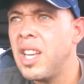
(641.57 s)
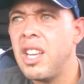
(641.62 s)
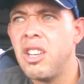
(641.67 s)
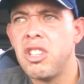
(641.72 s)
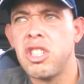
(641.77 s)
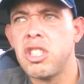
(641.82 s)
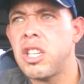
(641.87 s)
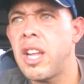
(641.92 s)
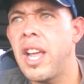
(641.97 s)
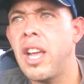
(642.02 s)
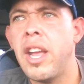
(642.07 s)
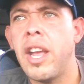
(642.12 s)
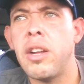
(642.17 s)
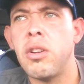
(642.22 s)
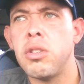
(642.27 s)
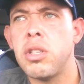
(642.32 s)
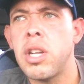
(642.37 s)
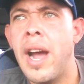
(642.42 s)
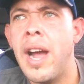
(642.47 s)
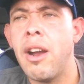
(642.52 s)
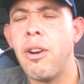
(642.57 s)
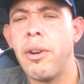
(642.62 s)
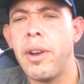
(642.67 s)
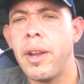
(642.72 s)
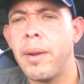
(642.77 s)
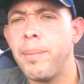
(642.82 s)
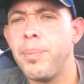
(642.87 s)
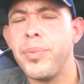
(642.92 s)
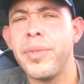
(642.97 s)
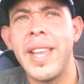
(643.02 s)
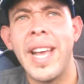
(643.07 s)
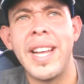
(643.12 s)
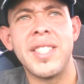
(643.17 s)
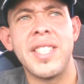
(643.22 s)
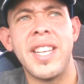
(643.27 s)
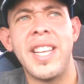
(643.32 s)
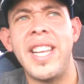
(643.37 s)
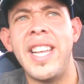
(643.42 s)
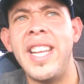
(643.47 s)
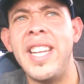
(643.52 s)
You'll just say, hey, who's hiring?
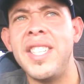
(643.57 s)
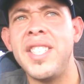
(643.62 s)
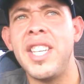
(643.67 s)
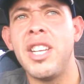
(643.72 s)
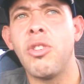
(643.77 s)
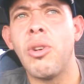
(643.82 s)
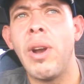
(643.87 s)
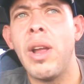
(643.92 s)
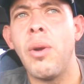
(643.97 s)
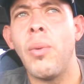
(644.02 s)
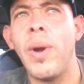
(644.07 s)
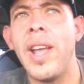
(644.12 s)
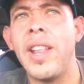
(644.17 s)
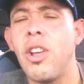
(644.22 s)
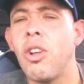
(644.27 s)
That's an easy, great way.